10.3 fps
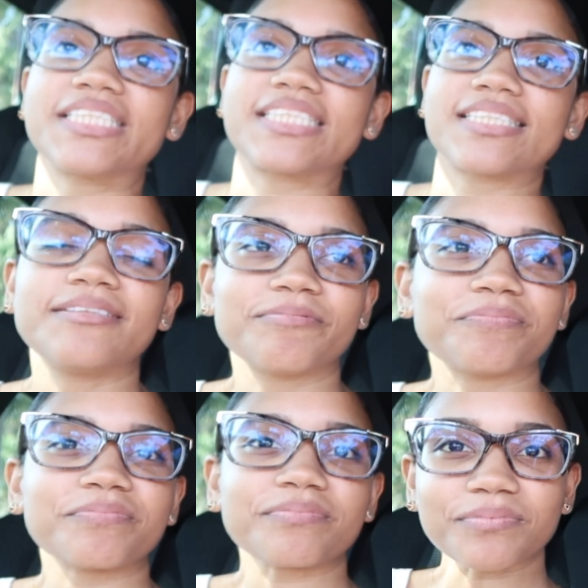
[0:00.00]

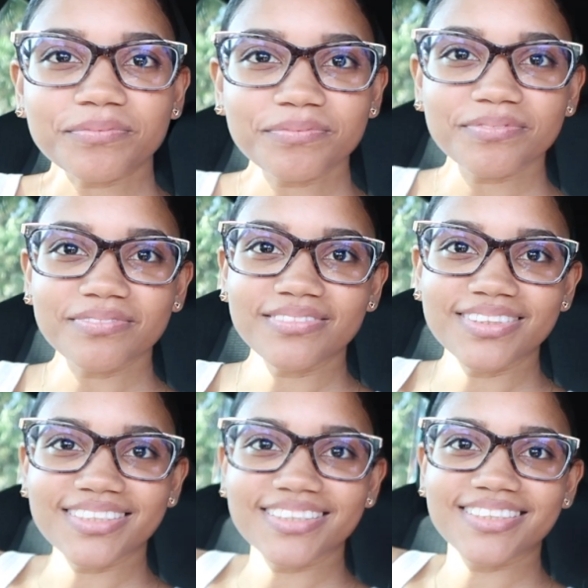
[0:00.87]

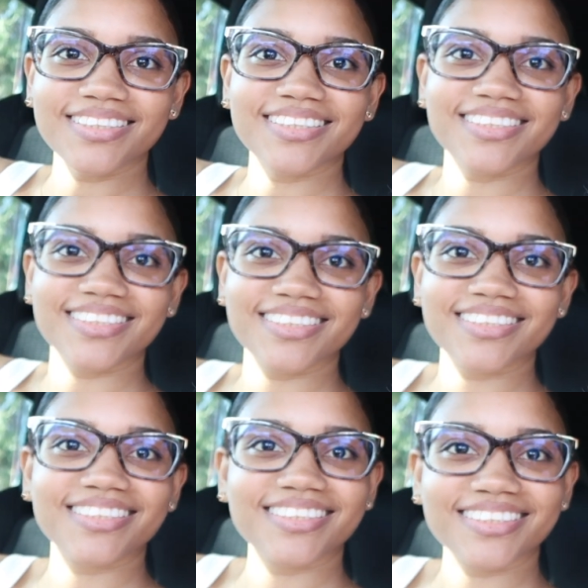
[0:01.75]

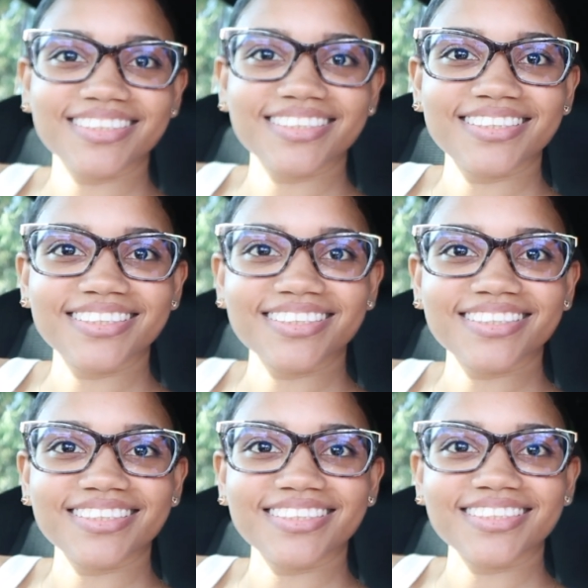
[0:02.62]

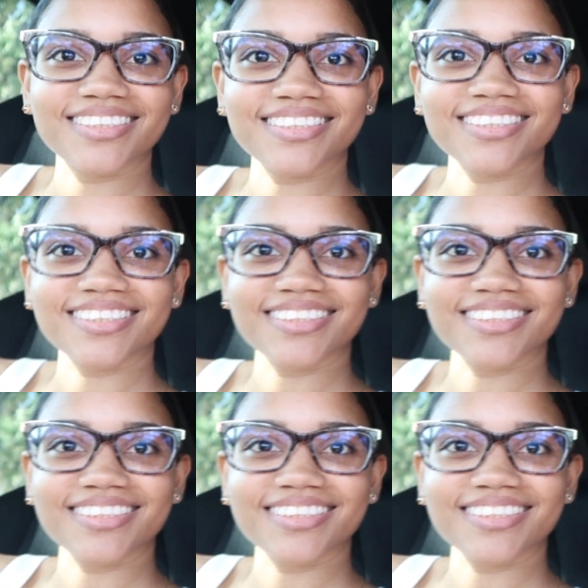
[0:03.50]
[no speech]